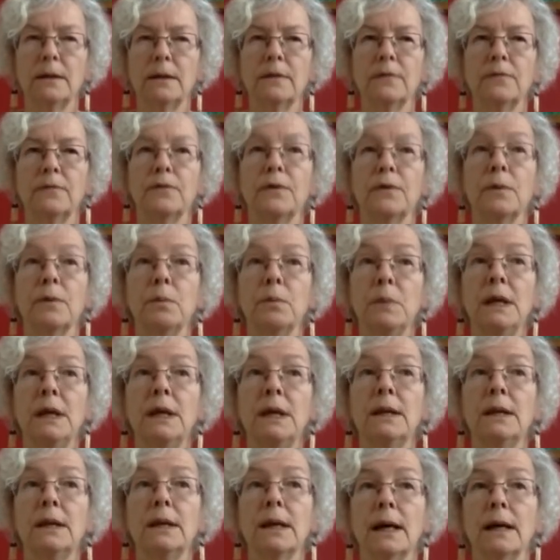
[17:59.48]
for me,
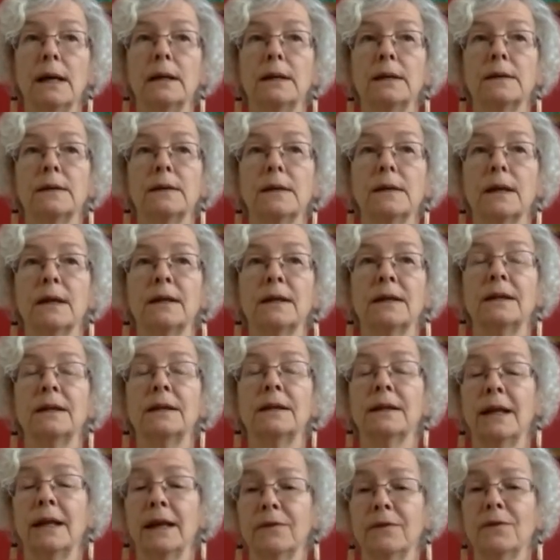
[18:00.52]
that is
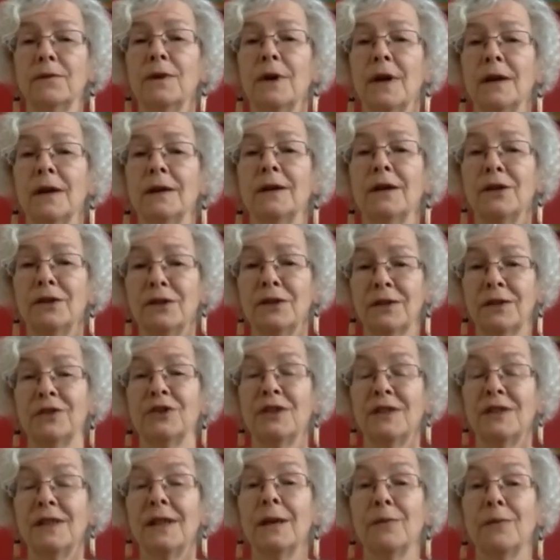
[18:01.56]
like, I should
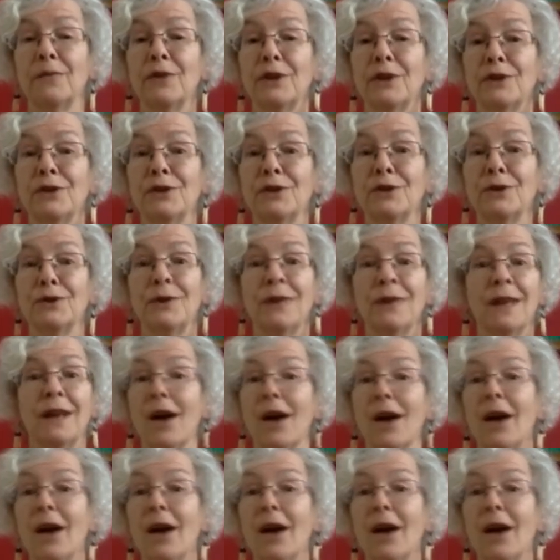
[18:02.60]
say up front too, that I